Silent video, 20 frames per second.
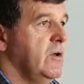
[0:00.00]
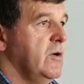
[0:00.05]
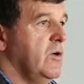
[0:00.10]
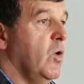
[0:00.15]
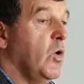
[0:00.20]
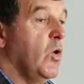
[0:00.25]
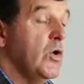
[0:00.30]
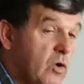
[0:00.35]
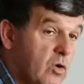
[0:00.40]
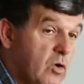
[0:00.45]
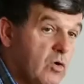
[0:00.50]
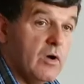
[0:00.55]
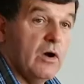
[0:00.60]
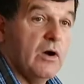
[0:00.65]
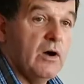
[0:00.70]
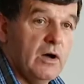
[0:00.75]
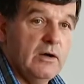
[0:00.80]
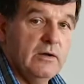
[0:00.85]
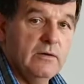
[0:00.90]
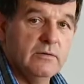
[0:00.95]
or your
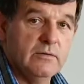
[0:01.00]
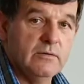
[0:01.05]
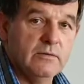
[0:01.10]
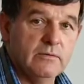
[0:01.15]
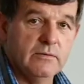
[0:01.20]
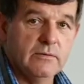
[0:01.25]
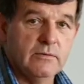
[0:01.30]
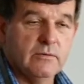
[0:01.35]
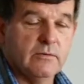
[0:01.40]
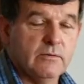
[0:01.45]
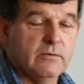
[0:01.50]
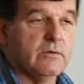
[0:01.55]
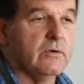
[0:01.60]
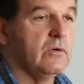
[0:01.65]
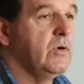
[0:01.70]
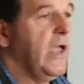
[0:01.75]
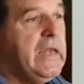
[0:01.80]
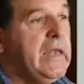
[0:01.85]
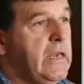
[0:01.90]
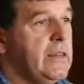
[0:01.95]
car, or
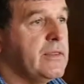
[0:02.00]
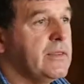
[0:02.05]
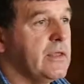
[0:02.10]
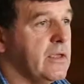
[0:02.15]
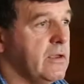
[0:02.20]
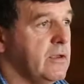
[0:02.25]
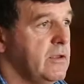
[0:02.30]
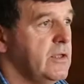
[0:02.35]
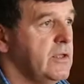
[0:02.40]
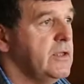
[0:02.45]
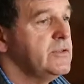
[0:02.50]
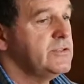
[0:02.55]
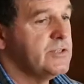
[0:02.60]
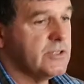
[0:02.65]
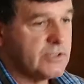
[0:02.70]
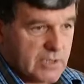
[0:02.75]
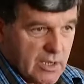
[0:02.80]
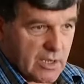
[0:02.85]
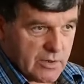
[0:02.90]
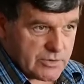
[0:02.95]
anything.
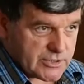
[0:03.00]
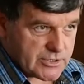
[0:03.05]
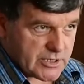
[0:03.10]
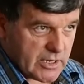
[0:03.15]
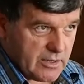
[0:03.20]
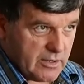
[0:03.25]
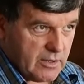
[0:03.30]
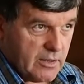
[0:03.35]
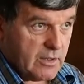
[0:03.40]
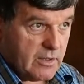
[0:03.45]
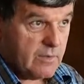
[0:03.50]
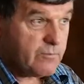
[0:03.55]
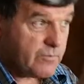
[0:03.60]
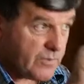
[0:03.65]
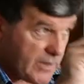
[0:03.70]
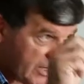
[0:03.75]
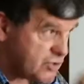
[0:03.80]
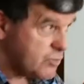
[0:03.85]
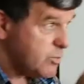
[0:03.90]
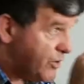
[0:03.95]
Just go and say, if
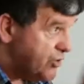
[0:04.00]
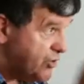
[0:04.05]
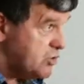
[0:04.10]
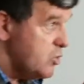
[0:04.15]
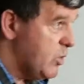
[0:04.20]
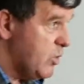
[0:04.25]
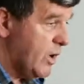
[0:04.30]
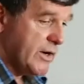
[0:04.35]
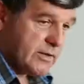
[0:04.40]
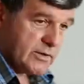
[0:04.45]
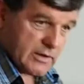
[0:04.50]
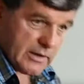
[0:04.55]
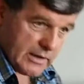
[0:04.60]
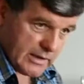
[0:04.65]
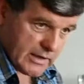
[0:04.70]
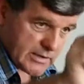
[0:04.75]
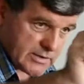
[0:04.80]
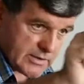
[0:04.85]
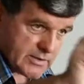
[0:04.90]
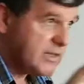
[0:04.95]
that's what you want,
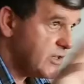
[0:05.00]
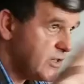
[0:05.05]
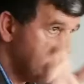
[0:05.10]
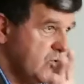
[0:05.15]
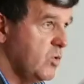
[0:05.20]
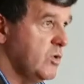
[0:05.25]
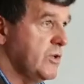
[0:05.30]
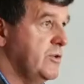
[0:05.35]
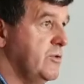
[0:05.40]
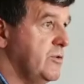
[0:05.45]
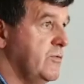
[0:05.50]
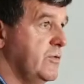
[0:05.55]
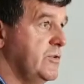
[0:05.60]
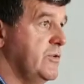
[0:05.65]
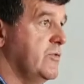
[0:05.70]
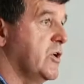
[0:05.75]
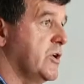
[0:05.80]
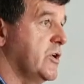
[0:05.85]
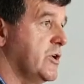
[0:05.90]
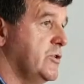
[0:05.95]
yes, that's all you,
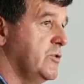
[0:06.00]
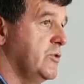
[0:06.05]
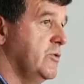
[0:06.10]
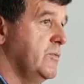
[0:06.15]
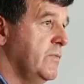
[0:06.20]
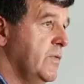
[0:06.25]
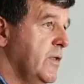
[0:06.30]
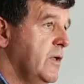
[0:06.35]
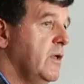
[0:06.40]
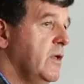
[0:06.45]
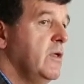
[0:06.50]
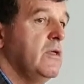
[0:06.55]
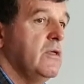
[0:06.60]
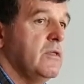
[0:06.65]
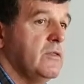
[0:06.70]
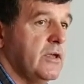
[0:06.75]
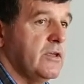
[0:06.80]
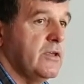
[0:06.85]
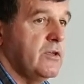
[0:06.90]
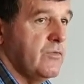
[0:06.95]
have got to do. Thank you